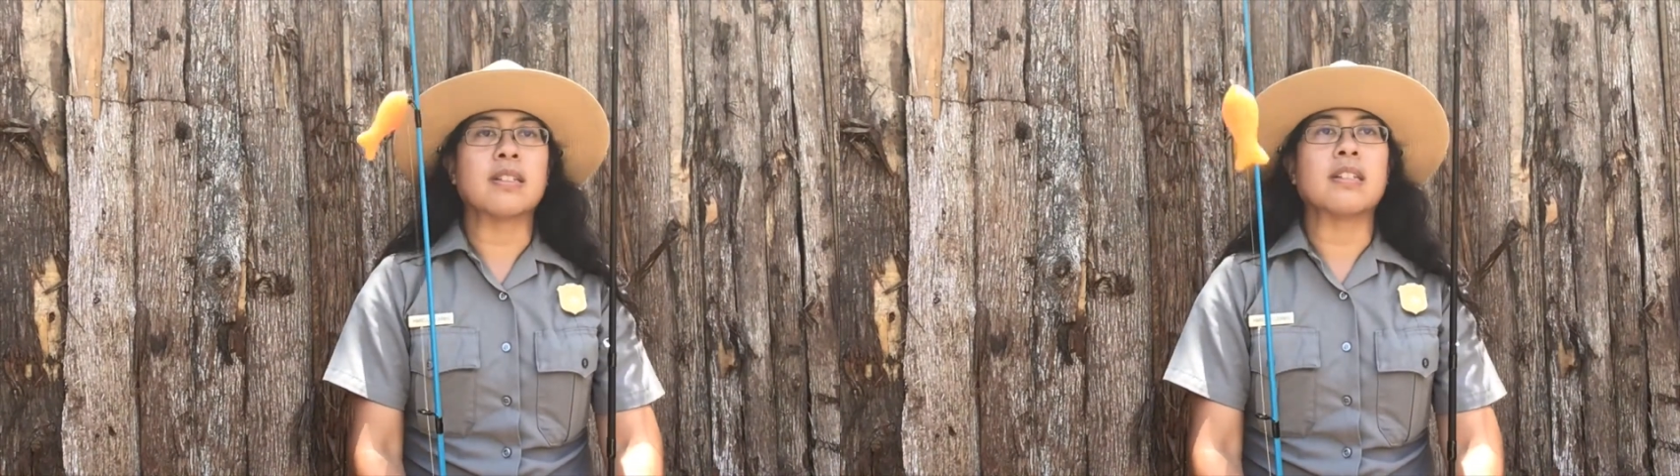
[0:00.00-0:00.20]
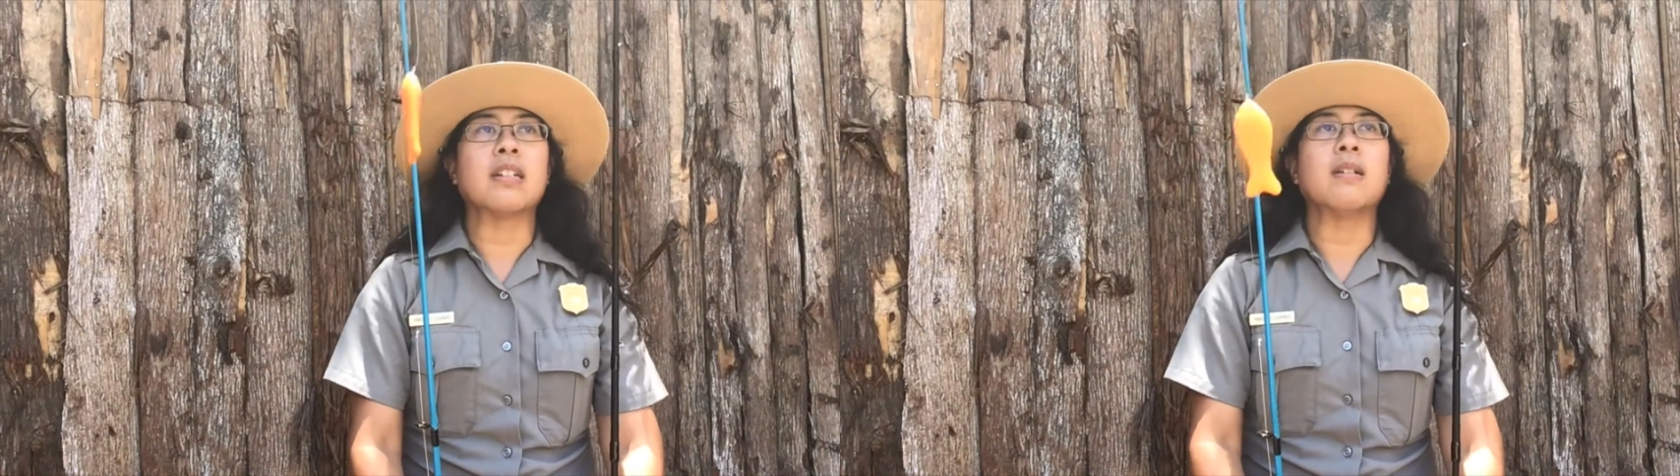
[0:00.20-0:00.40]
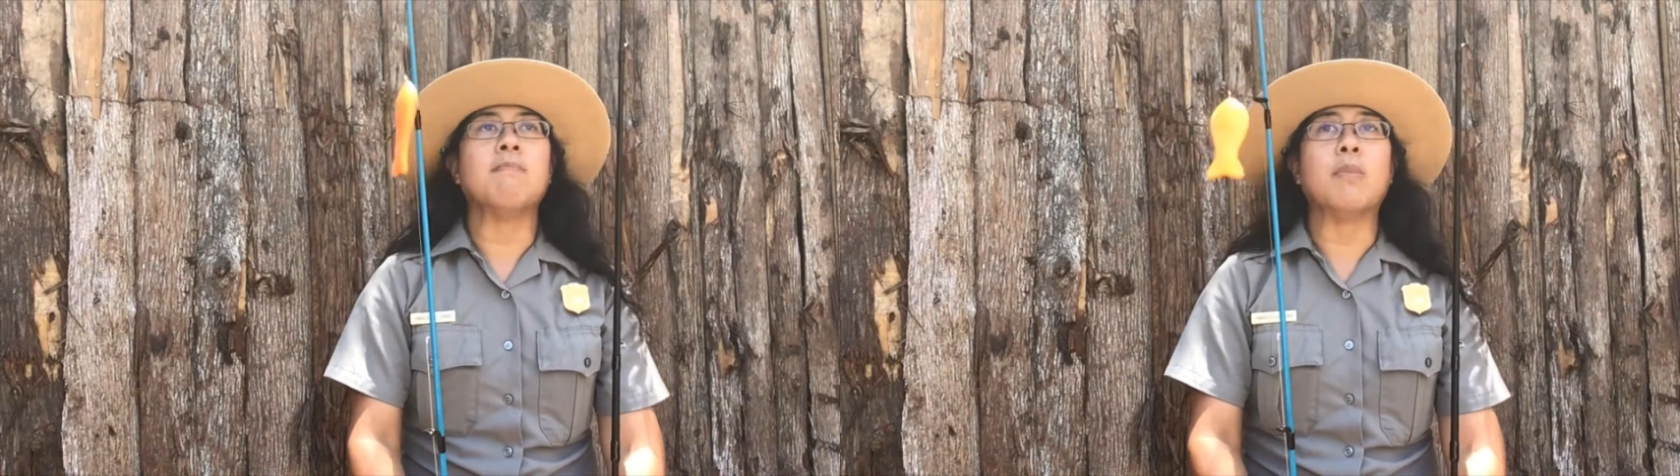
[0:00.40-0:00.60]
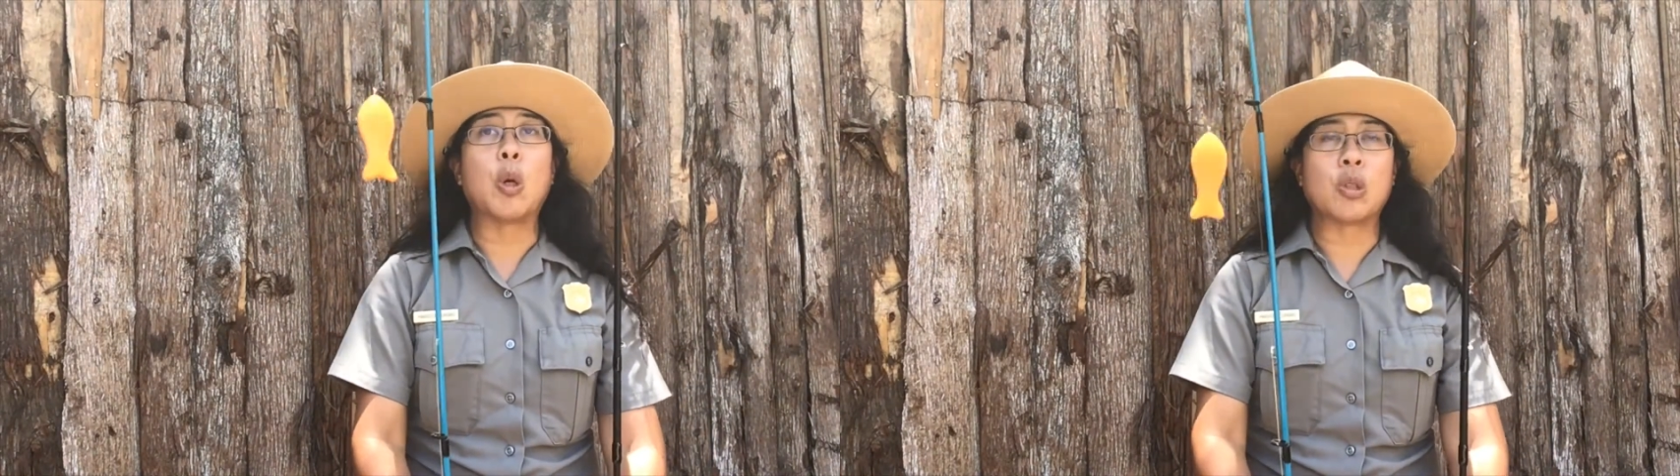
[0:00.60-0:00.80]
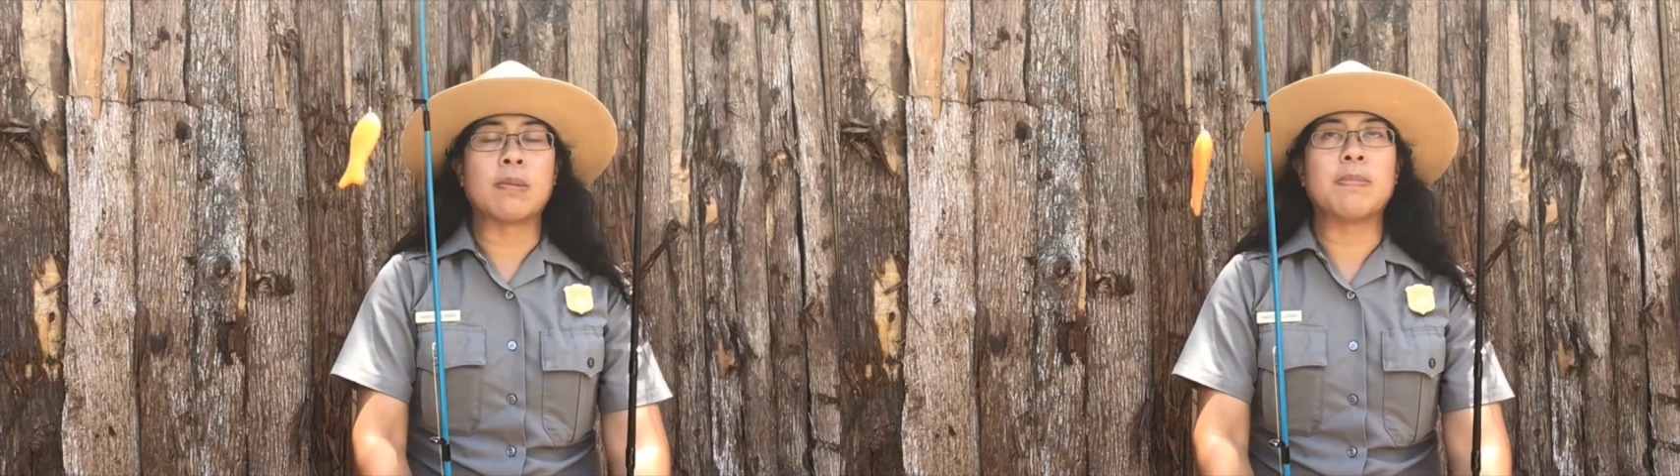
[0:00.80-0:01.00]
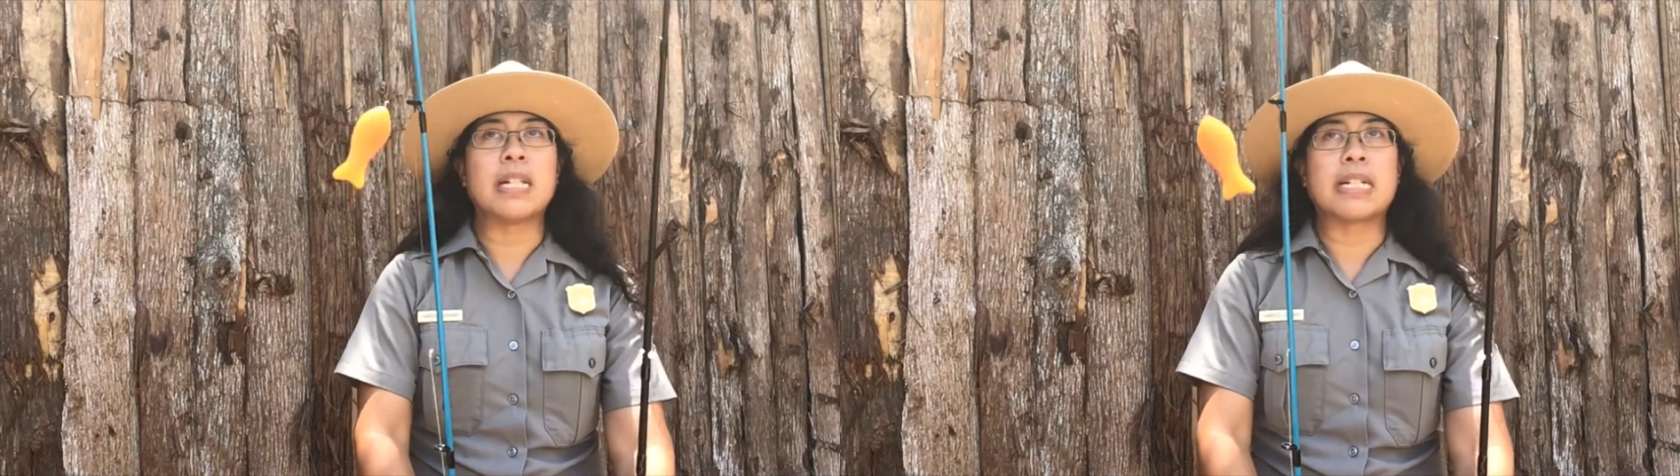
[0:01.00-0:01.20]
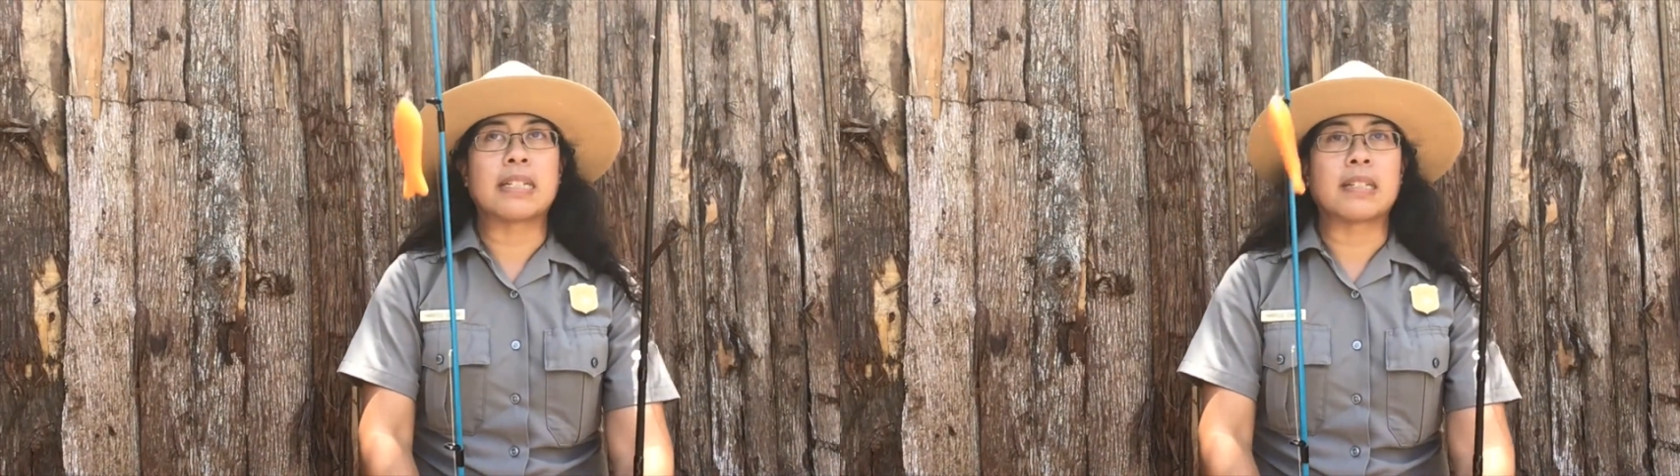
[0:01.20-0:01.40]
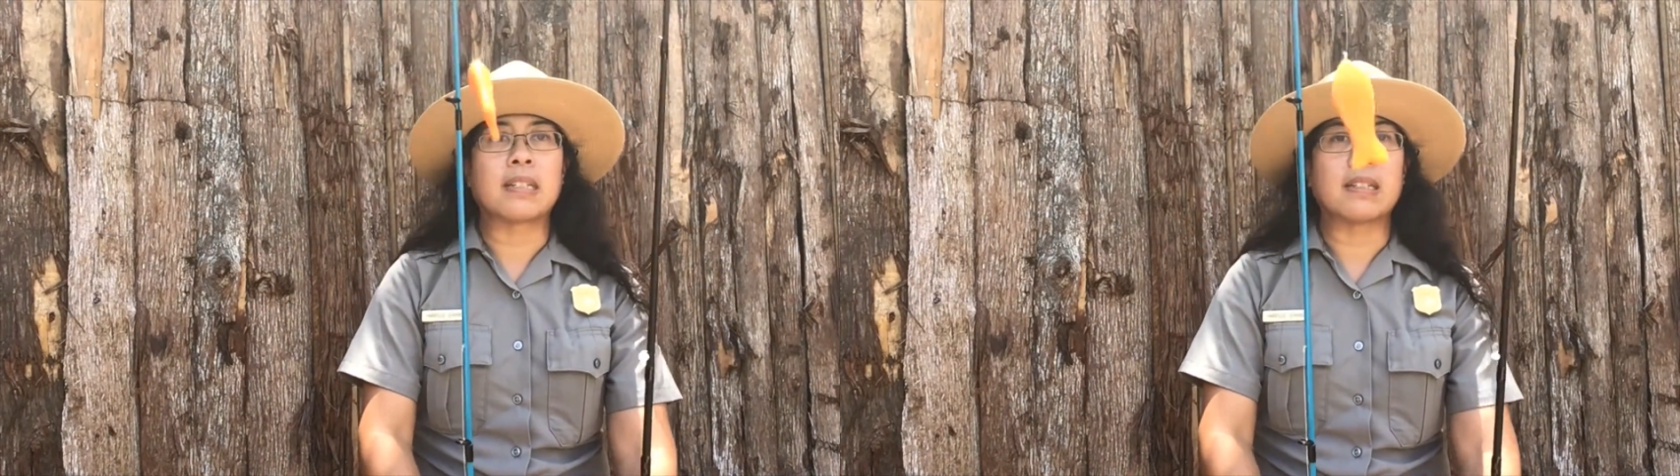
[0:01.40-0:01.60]
see in most
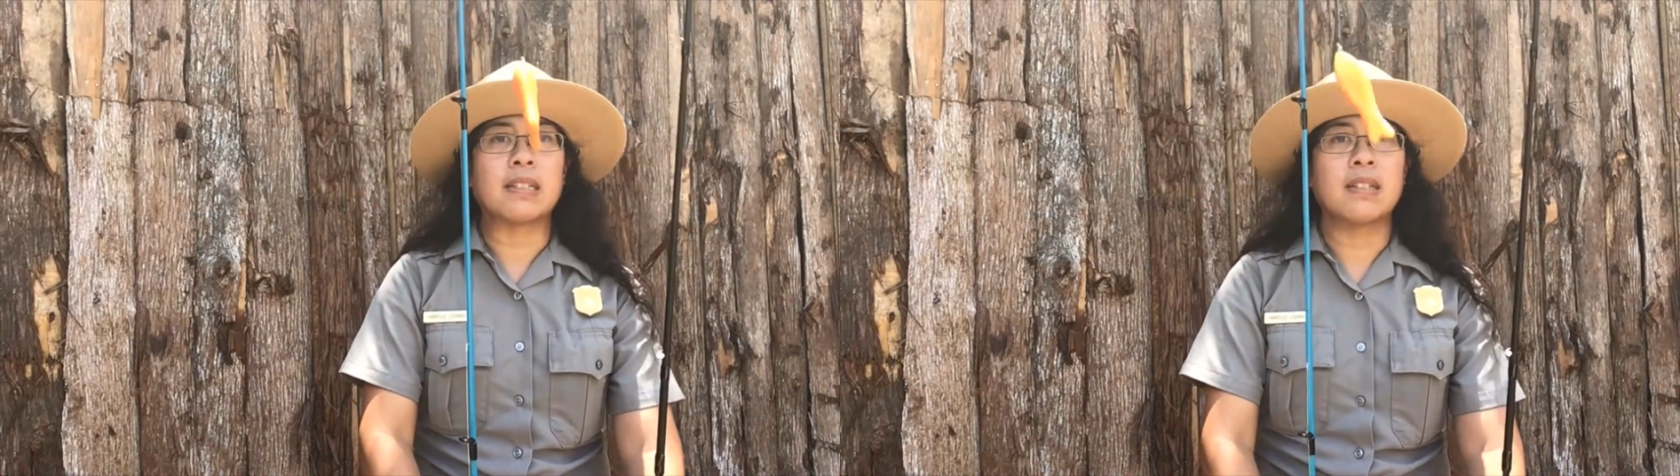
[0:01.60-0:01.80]
places.